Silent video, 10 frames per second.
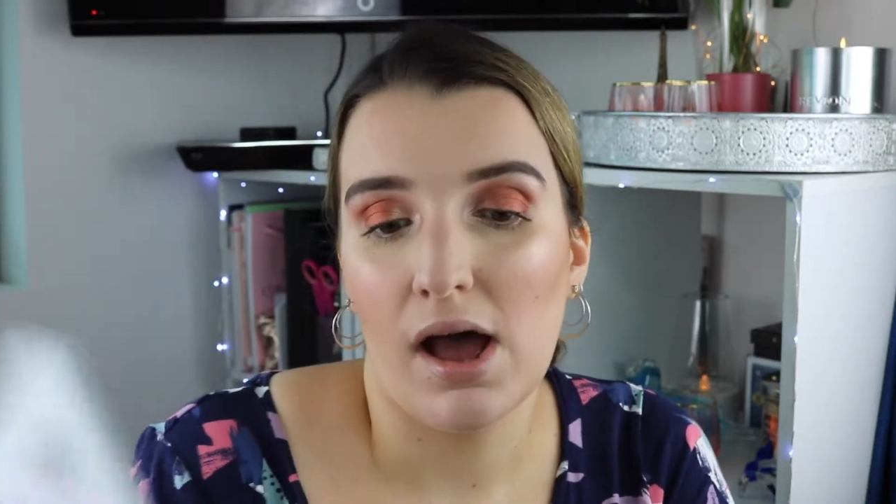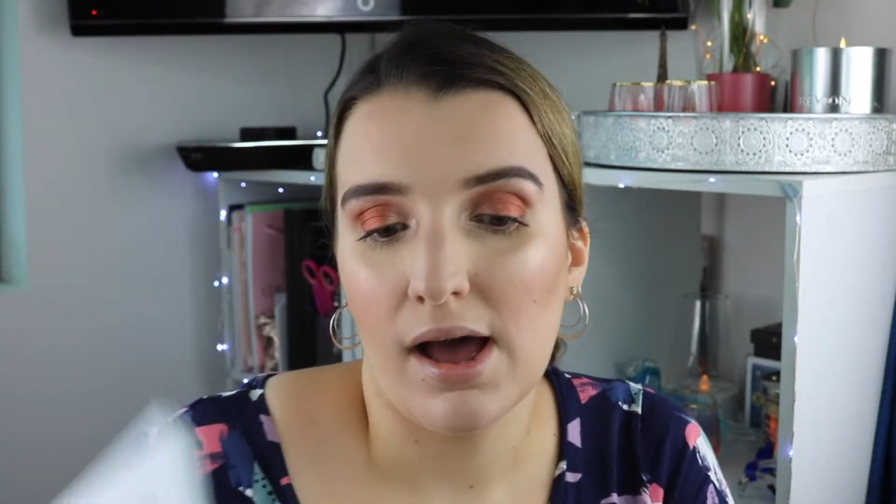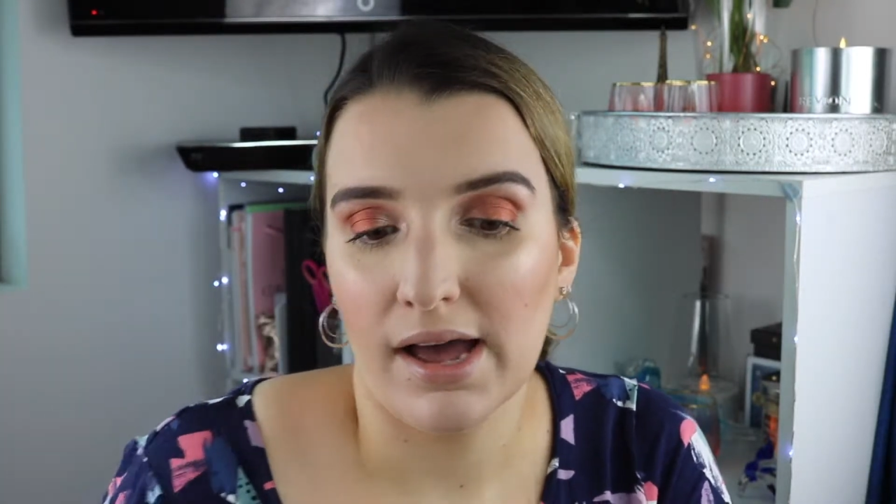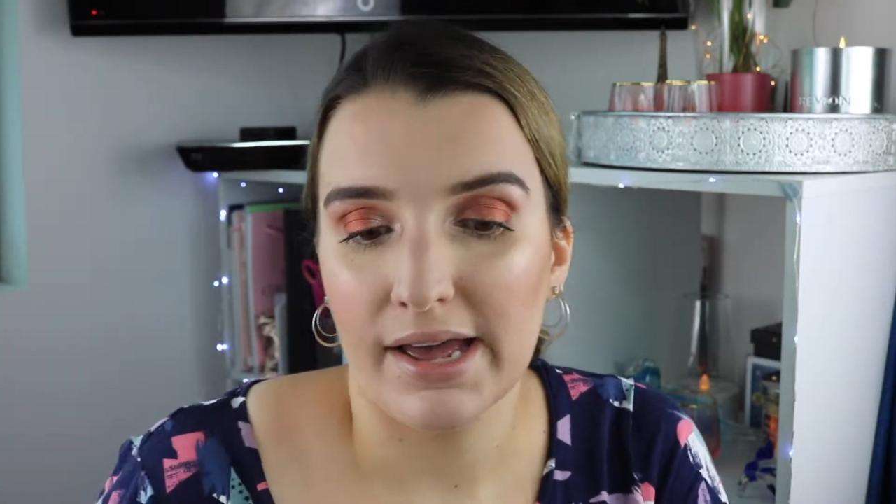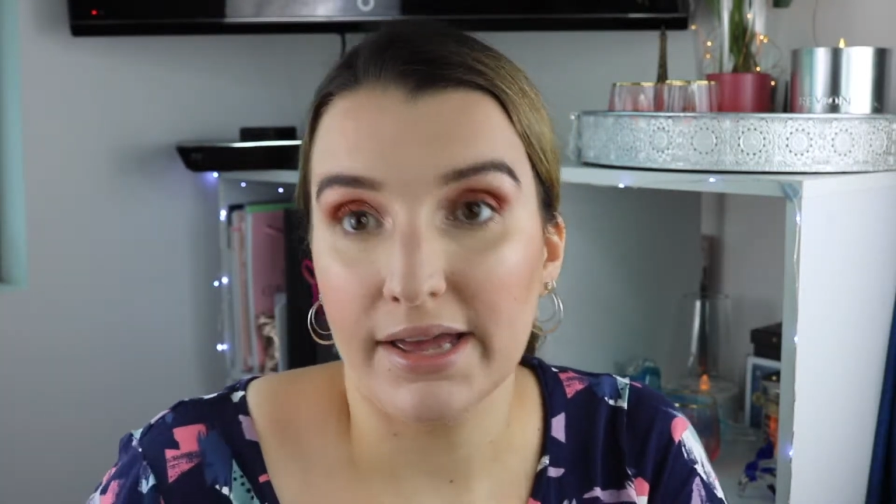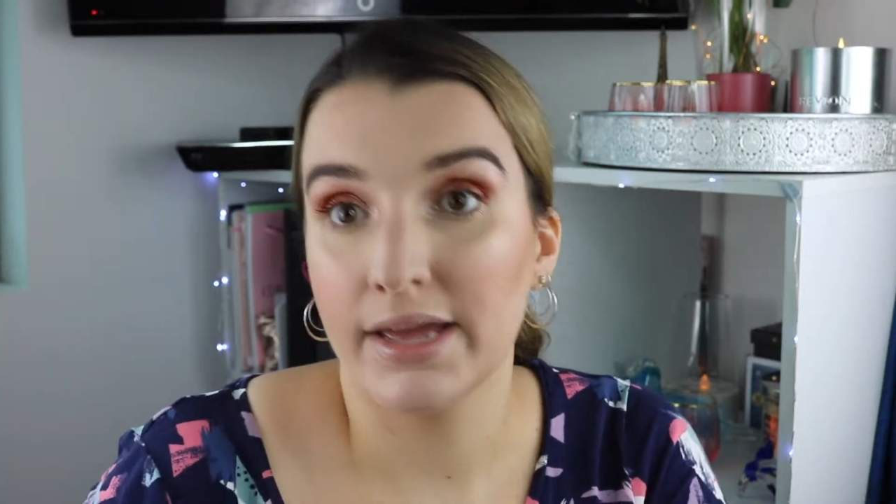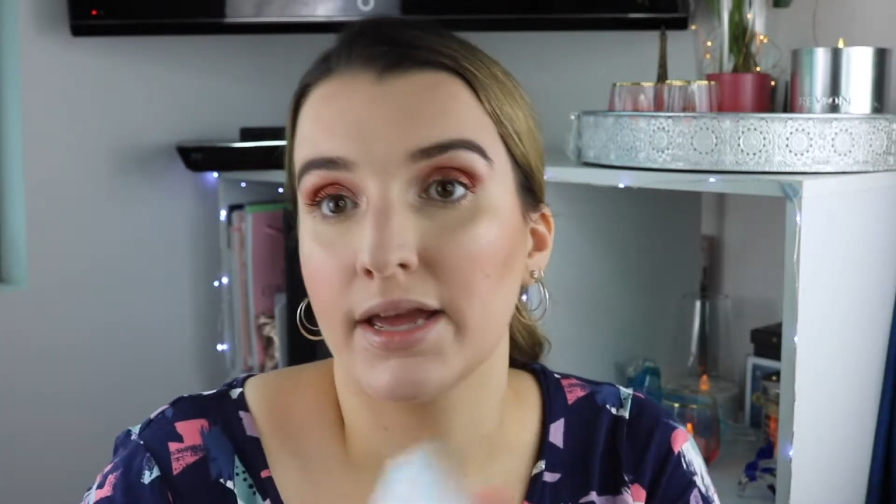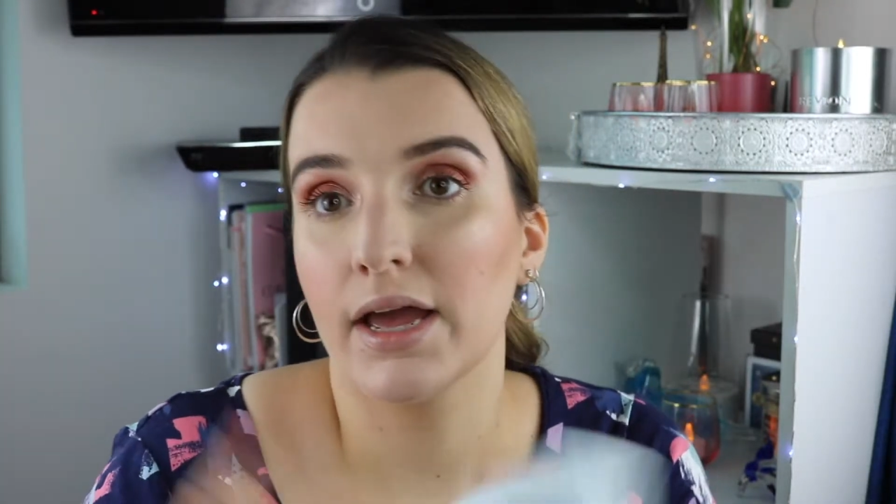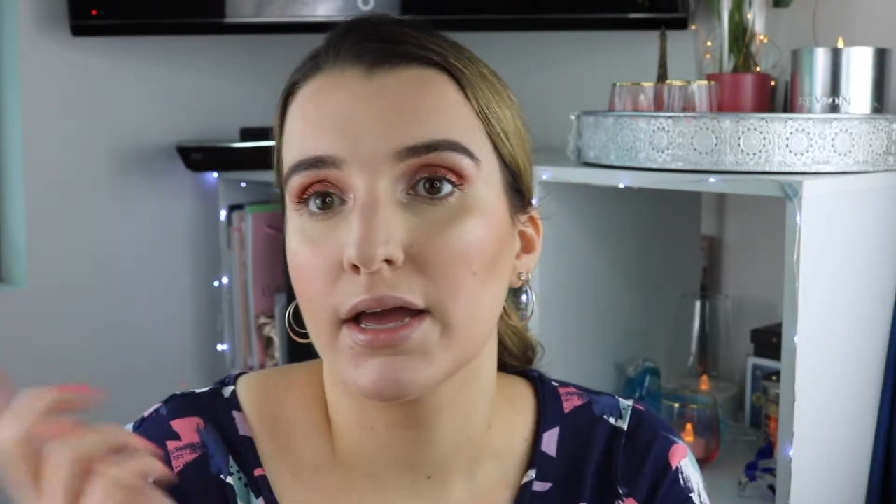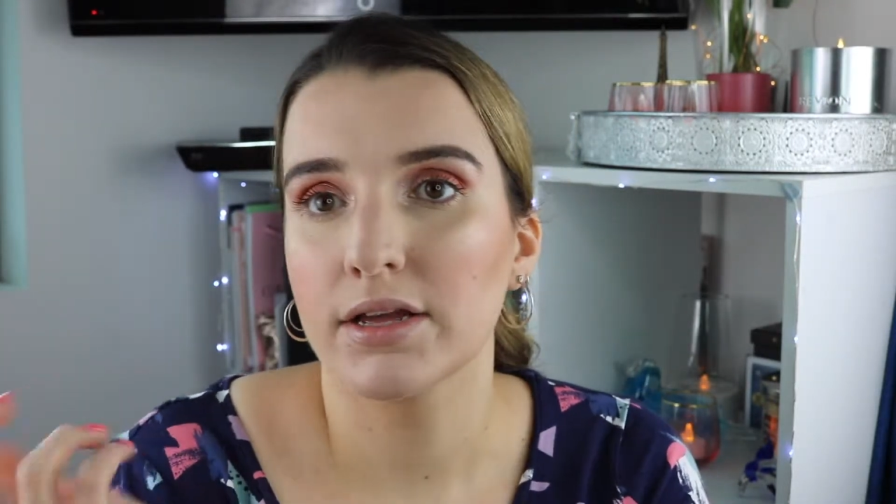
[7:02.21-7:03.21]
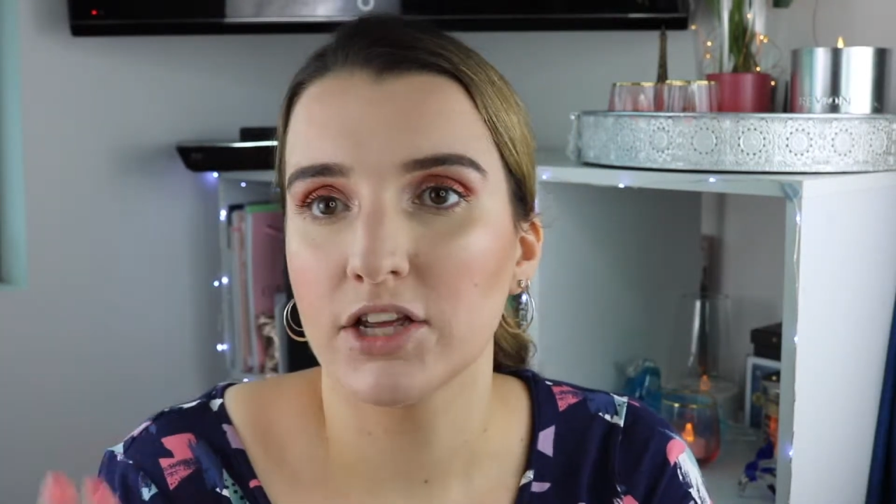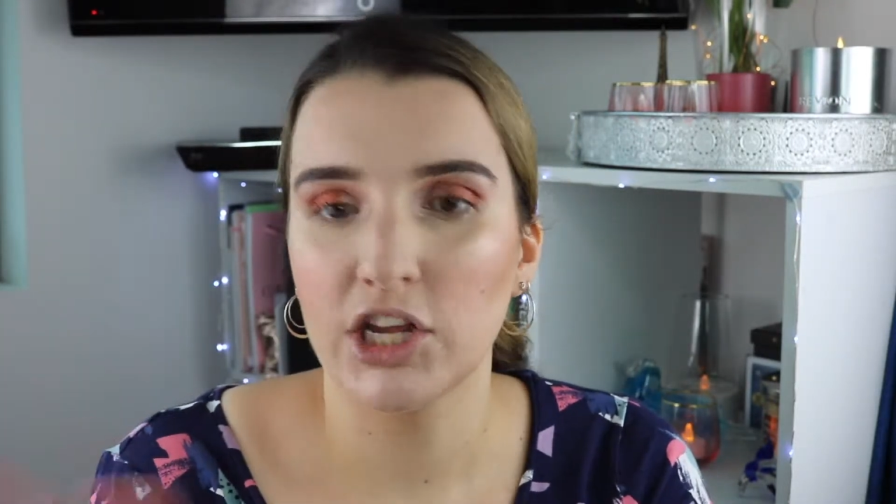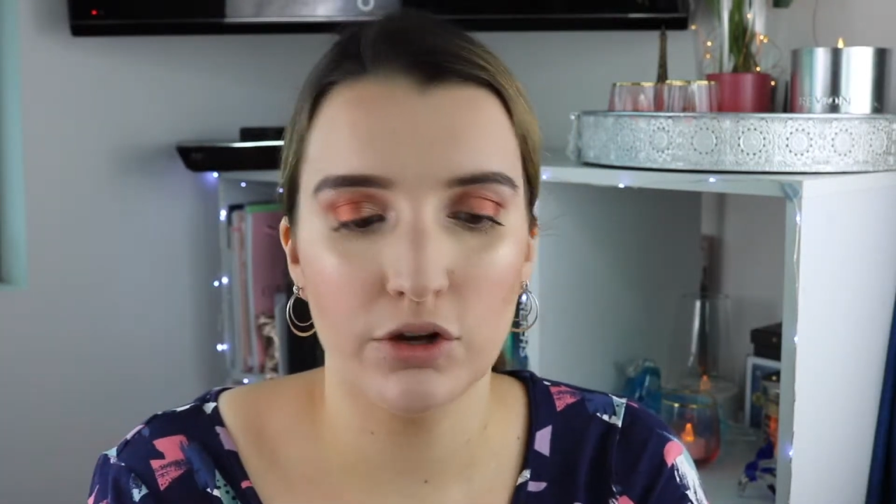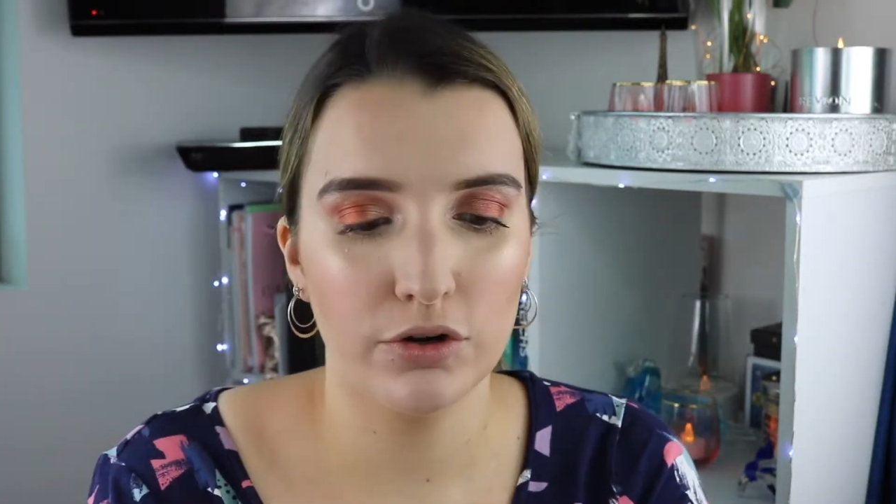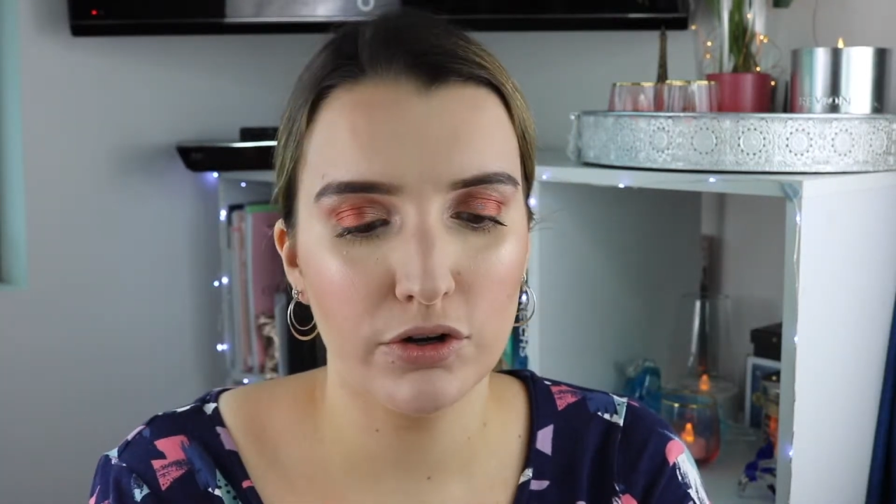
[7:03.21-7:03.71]
I
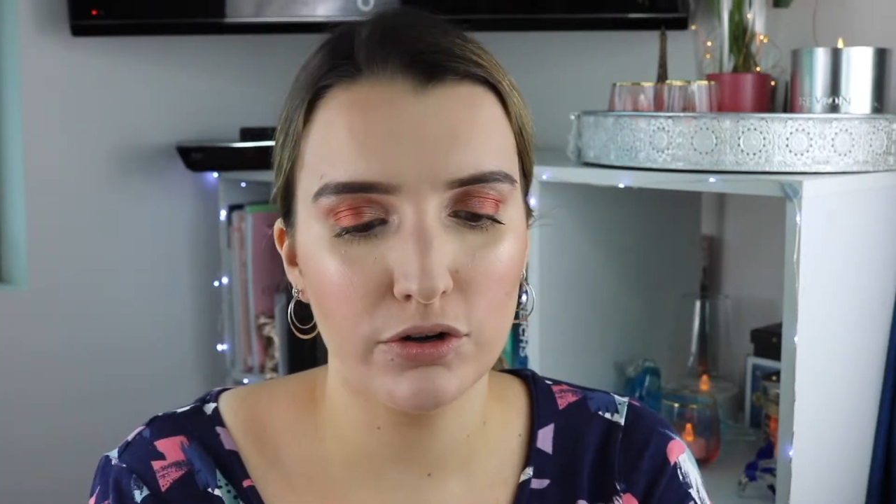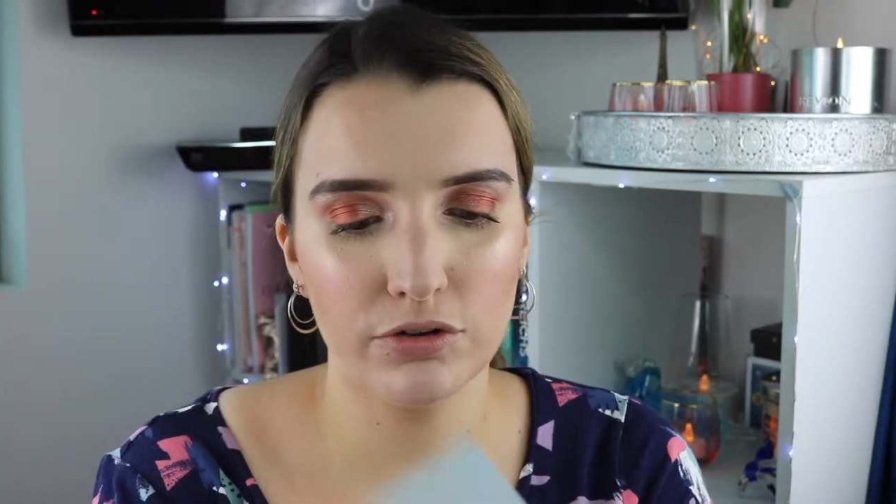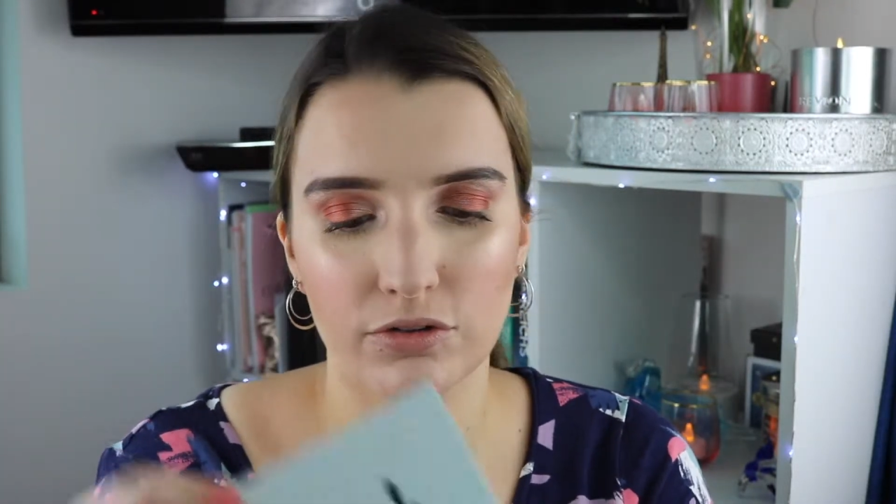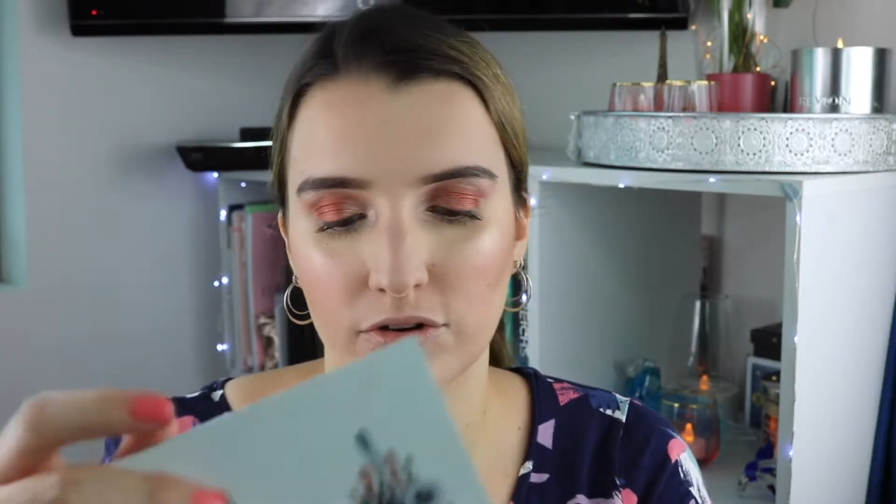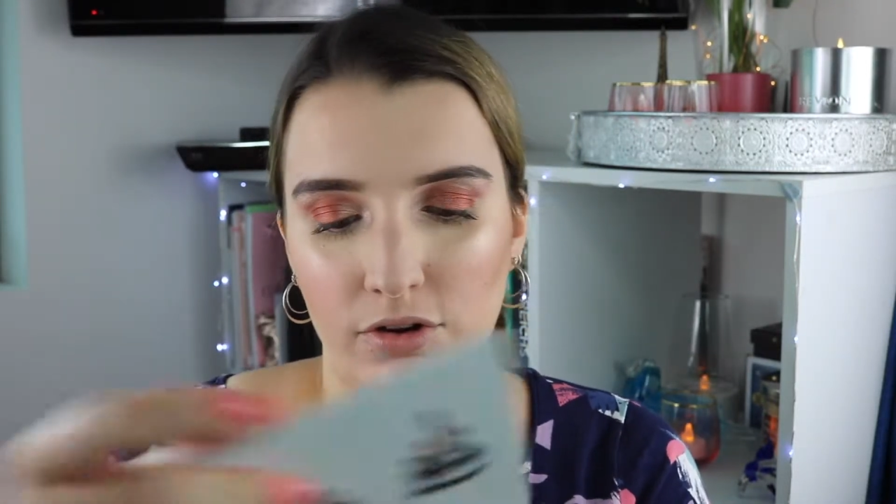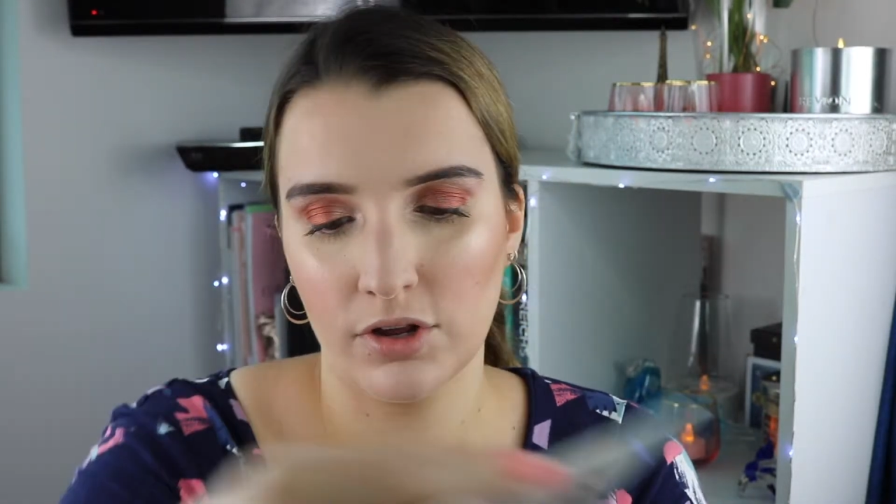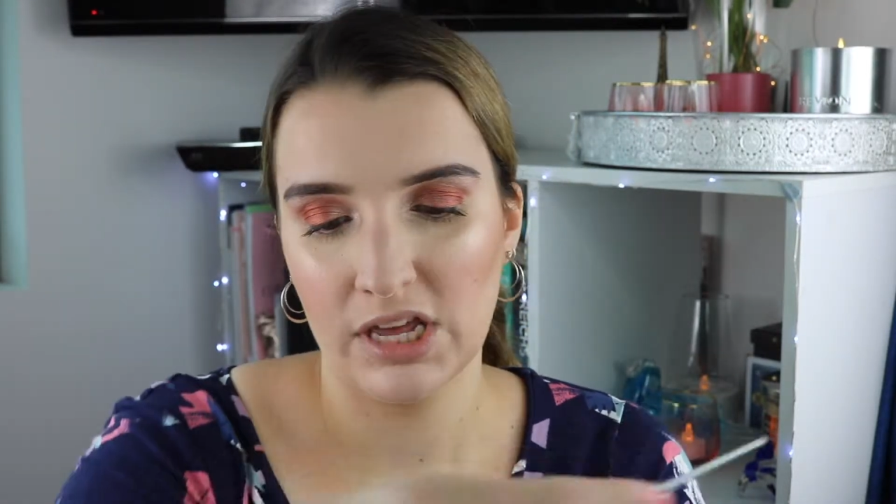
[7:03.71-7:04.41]
used